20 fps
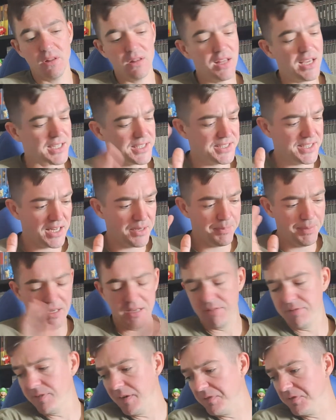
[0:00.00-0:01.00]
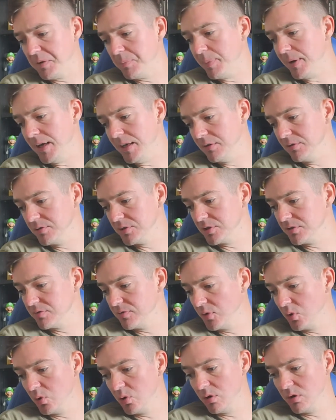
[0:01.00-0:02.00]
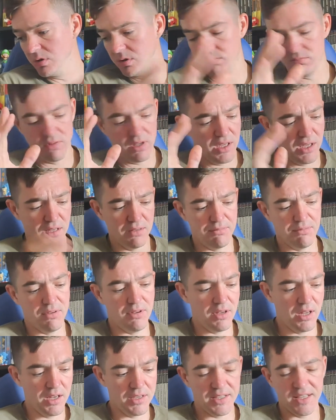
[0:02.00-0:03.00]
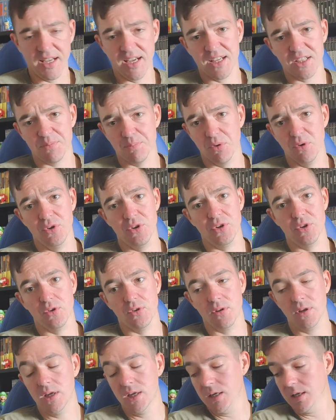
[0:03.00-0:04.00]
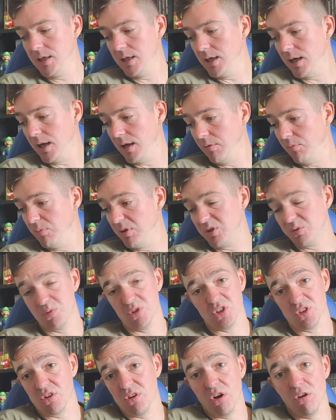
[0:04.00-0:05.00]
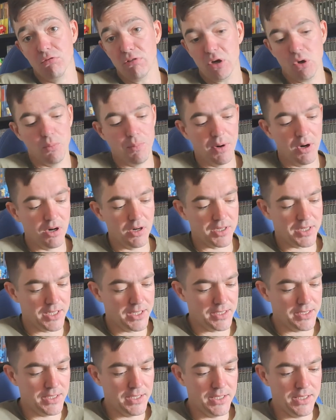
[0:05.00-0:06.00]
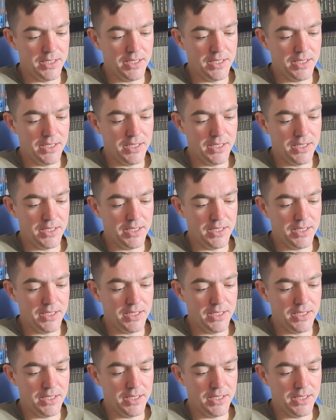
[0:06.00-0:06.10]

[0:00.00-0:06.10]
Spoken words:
Like I said, paid £50 for a DS bundle, which was a real bargain.